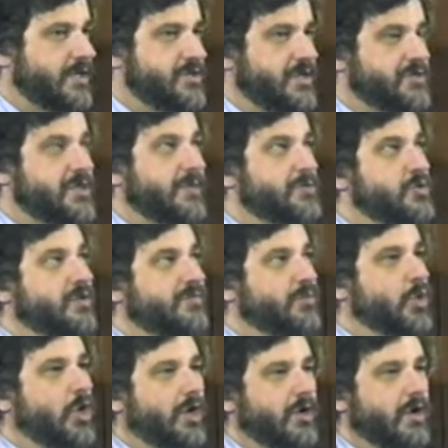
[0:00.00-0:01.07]
it, it, seems to have
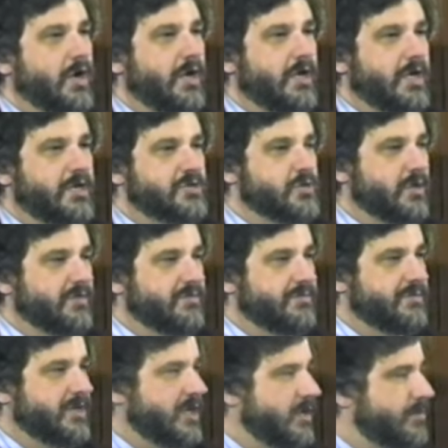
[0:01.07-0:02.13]
brought on a sort
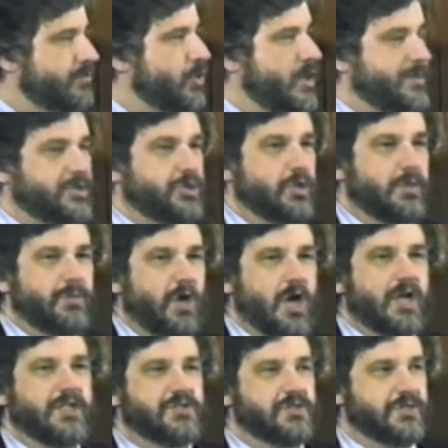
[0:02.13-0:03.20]
of uh, premature
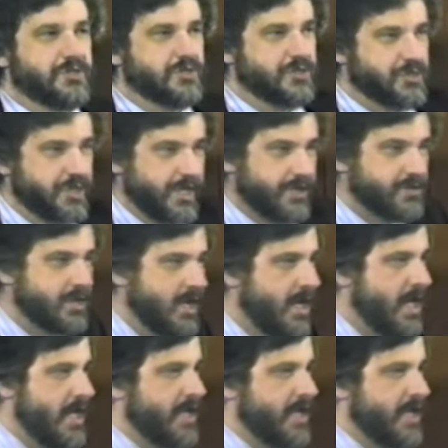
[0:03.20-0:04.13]
Parkinson's disease,